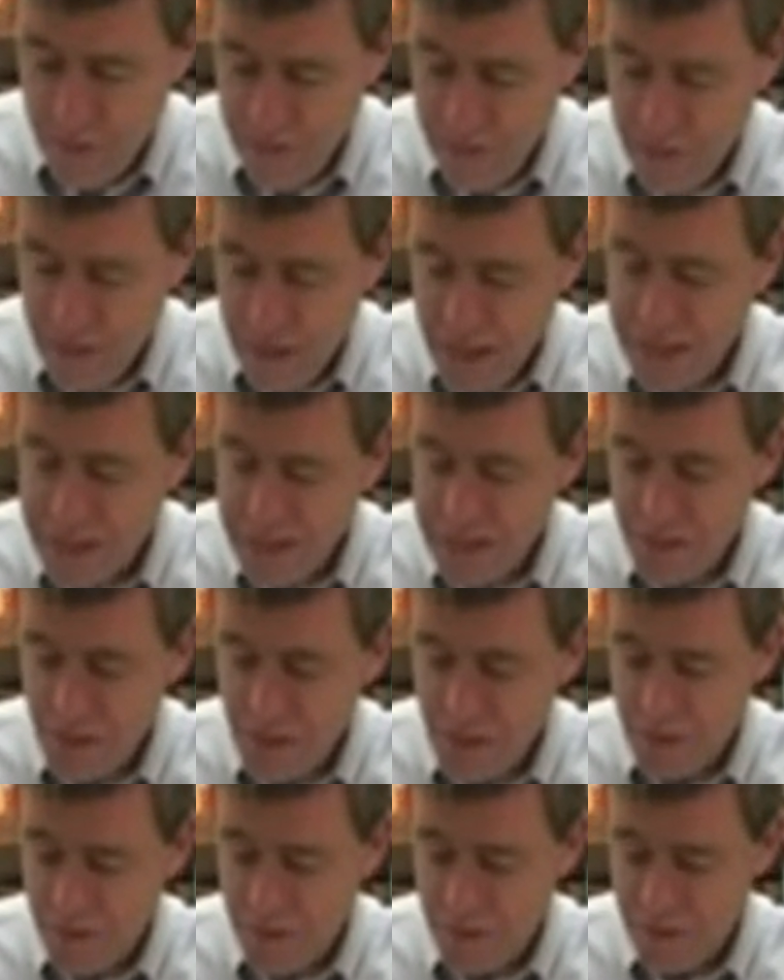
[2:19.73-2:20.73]
When that
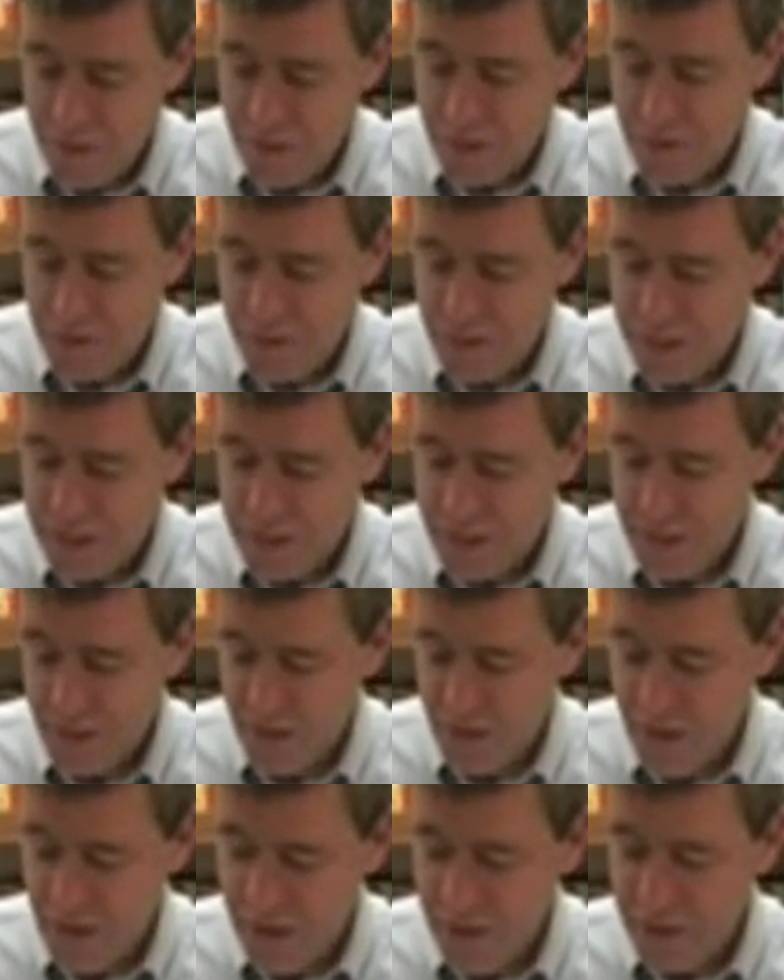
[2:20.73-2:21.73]
is urged
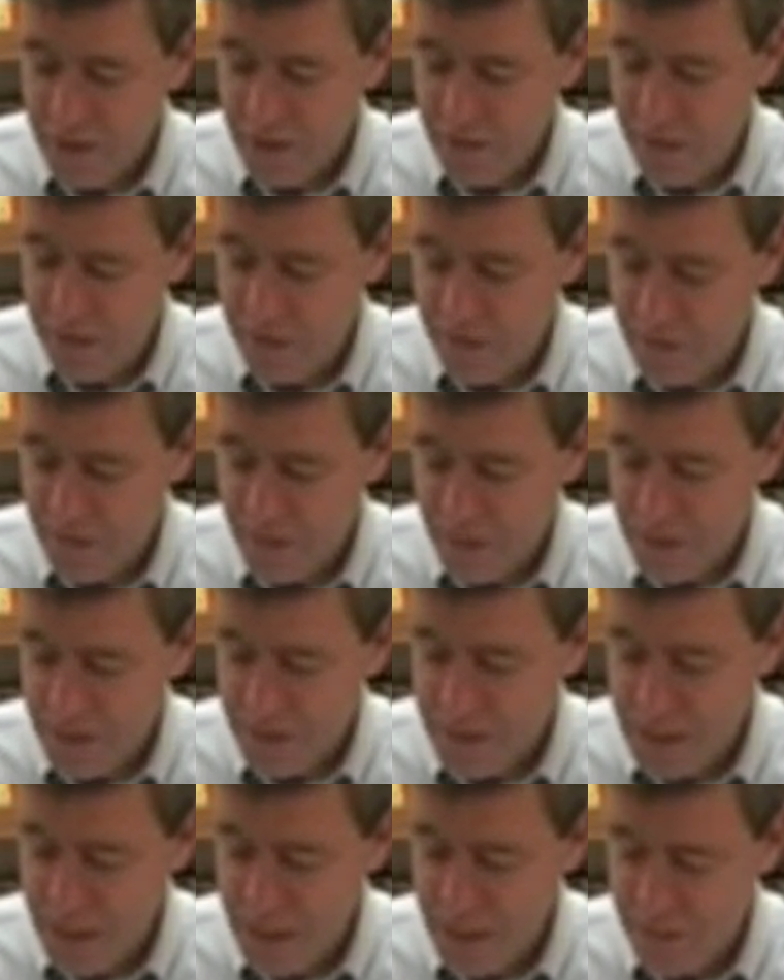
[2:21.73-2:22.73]
as an argument for
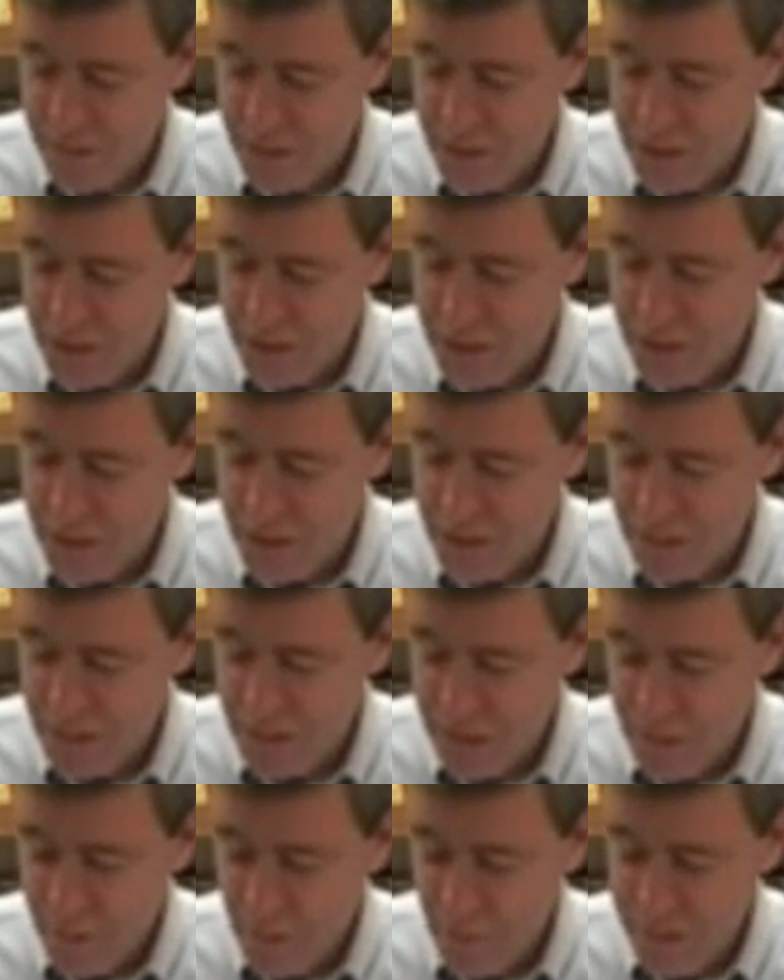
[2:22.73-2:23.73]
our
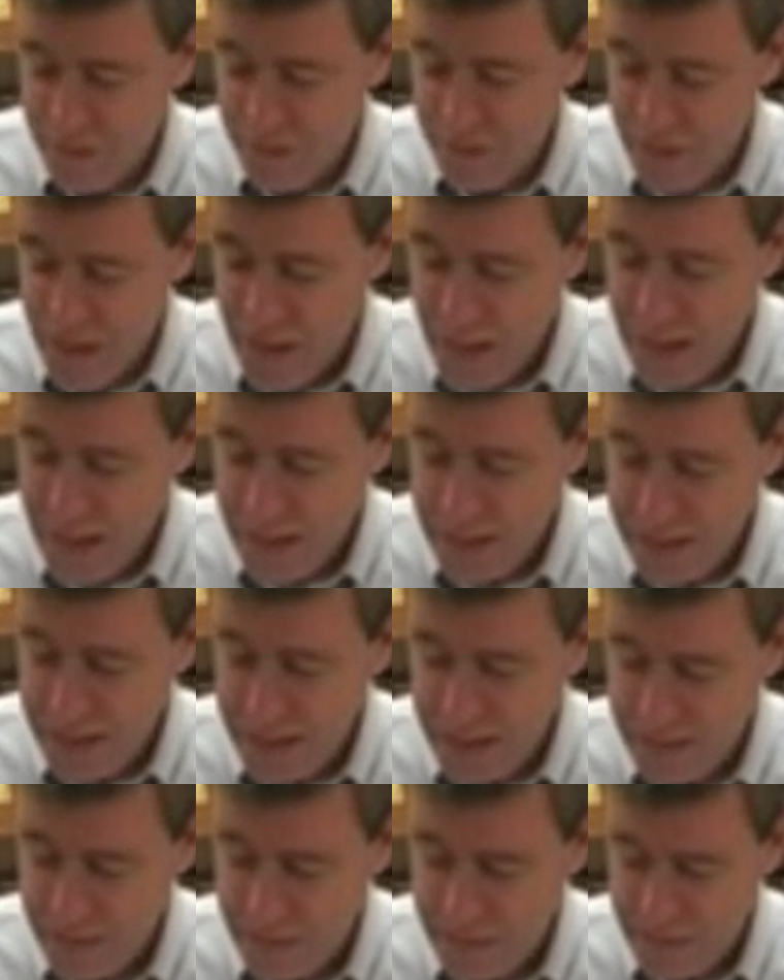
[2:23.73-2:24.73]
salvation, and when
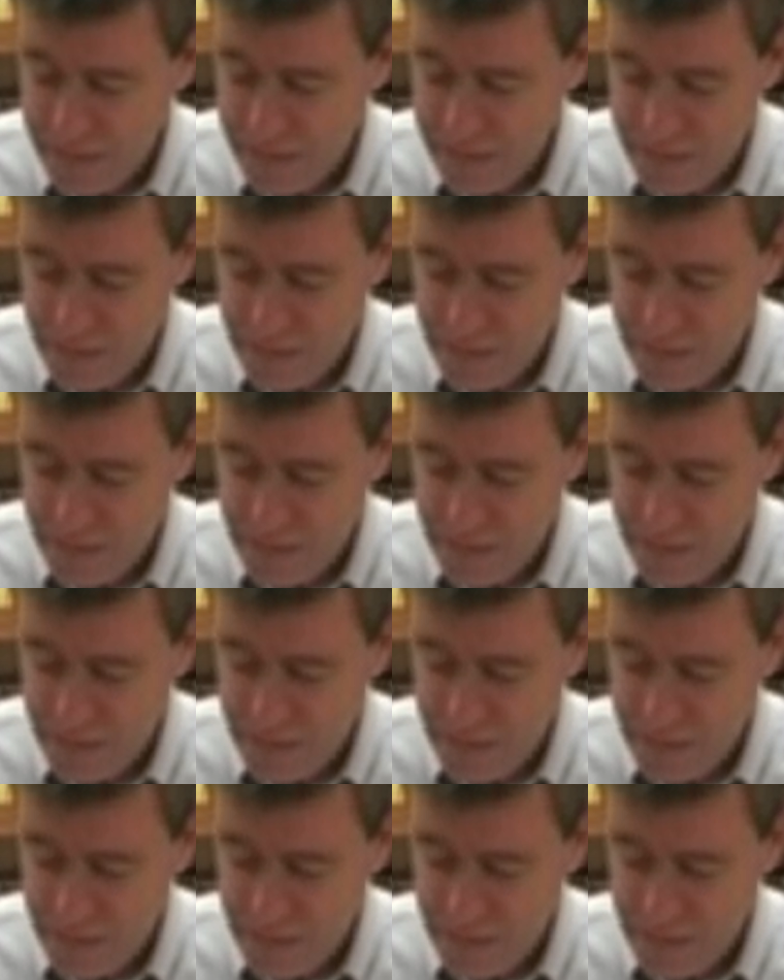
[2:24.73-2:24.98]
that